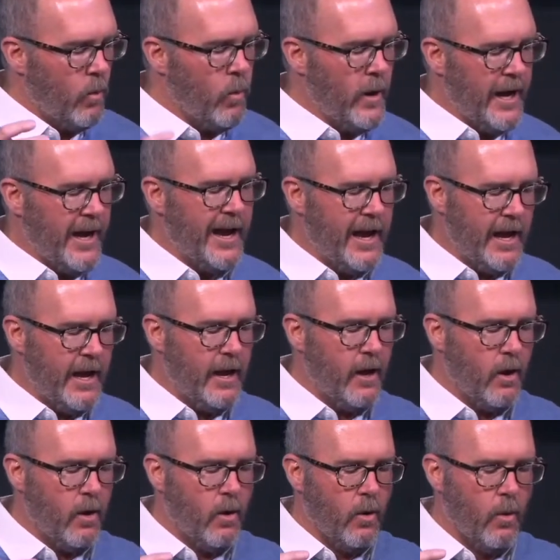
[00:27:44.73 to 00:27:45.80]
We
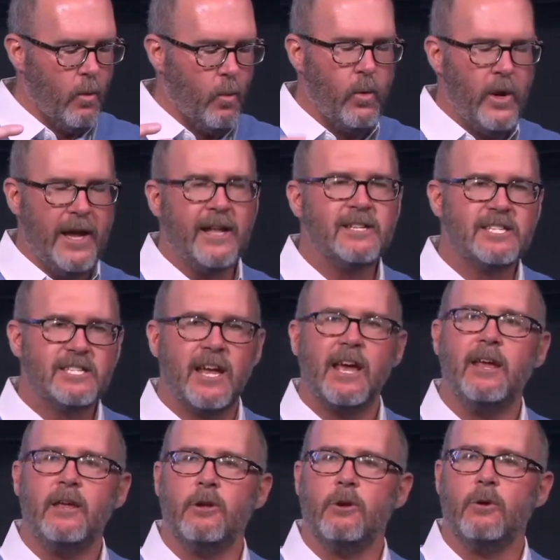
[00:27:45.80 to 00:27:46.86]

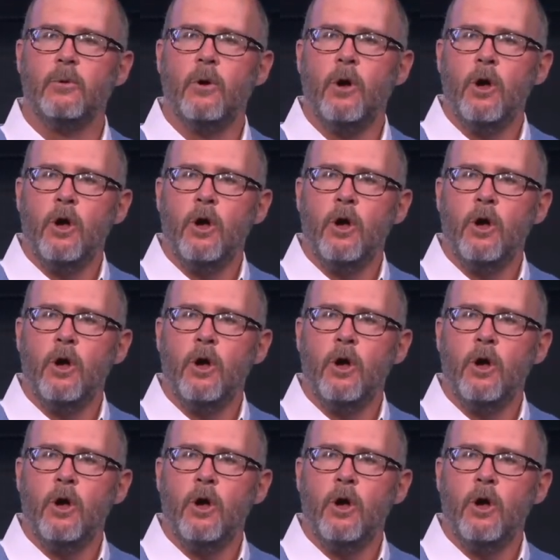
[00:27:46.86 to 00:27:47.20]
reinstate you